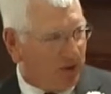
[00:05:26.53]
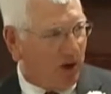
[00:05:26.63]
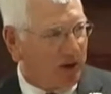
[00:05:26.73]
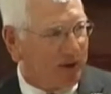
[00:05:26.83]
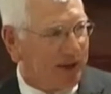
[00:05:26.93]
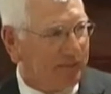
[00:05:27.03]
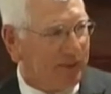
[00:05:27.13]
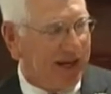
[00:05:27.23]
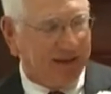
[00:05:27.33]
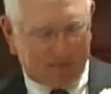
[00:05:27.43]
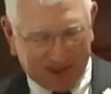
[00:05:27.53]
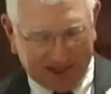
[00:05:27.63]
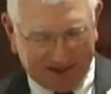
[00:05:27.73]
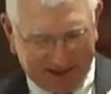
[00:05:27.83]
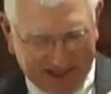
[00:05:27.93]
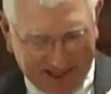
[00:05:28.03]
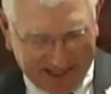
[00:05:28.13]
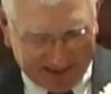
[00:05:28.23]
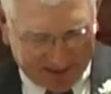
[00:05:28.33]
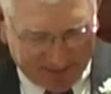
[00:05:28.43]
not only to me, but
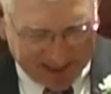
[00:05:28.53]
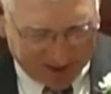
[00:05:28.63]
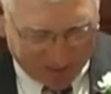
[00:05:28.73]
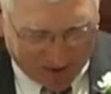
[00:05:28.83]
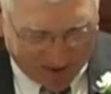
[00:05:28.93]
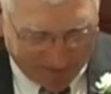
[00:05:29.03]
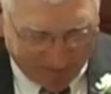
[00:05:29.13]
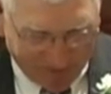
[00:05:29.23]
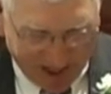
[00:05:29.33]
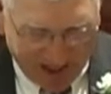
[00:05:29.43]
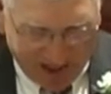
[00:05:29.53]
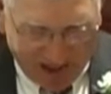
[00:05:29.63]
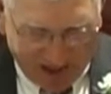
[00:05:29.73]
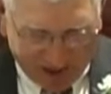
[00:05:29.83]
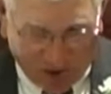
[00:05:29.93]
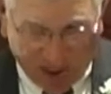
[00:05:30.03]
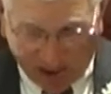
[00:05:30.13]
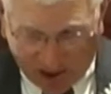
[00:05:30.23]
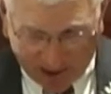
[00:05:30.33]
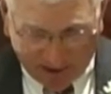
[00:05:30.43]
into baseball. So
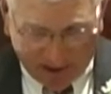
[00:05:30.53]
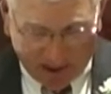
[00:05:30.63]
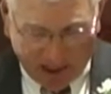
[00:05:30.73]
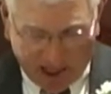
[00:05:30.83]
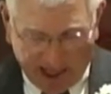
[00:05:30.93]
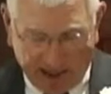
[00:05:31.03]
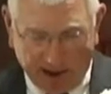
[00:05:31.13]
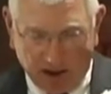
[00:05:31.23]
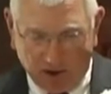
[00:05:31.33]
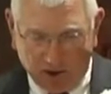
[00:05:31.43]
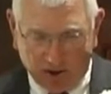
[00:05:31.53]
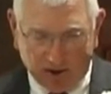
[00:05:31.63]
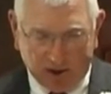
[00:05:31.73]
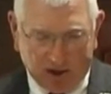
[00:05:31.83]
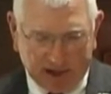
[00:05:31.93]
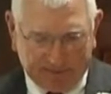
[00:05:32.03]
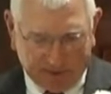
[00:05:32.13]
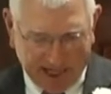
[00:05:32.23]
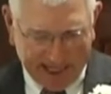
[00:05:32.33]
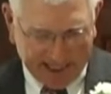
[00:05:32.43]
I owe her a lot
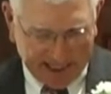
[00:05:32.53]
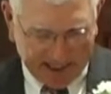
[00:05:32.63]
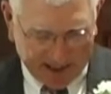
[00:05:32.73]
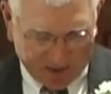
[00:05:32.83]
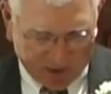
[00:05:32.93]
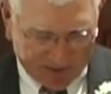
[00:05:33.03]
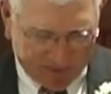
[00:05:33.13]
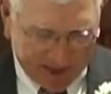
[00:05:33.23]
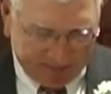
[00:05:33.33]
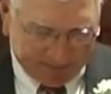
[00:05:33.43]
for hanging in there with me.